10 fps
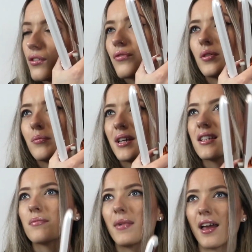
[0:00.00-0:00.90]
the front
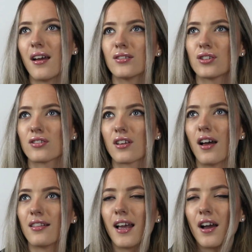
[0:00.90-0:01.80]
piece of my hair and just
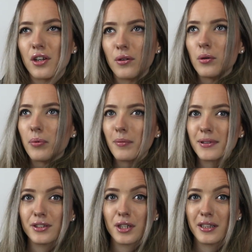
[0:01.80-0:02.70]
curl it. I know it will
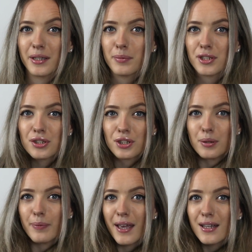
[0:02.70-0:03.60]
probably look a little bit
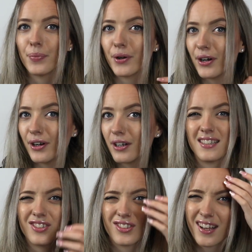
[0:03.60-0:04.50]
stupid, but
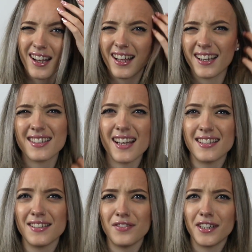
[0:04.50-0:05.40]
it's just kind of like a
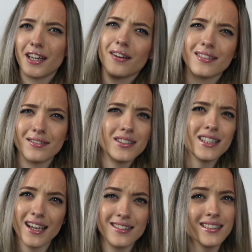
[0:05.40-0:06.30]
testing video. I mean, we're
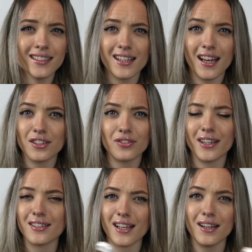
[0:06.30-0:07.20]
testing these hair
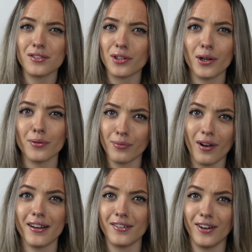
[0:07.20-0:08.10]
straighteners out, so why